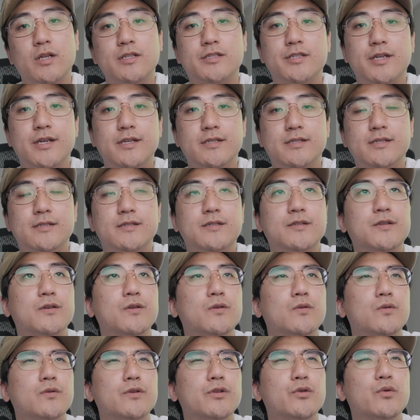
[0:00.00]
to change it
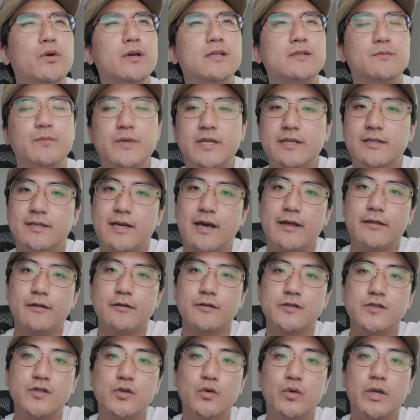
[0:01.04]
to USB
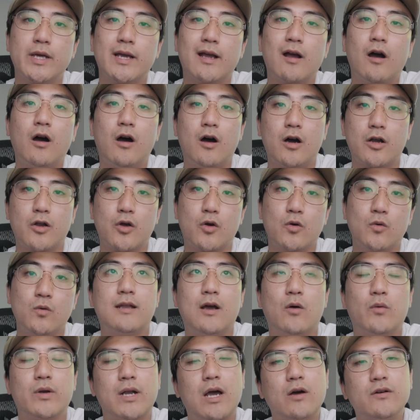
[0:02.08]
tether shooting auto.
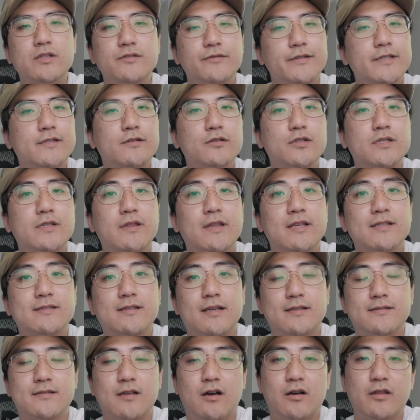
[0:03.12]
Now, when I was researching this,
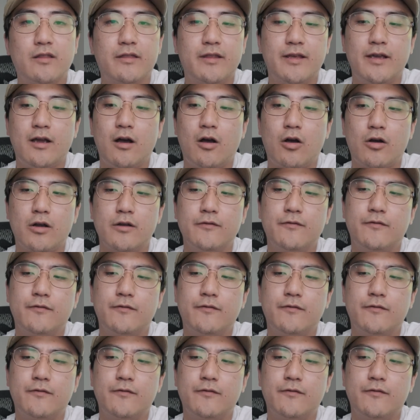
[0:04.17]
I saw the Art of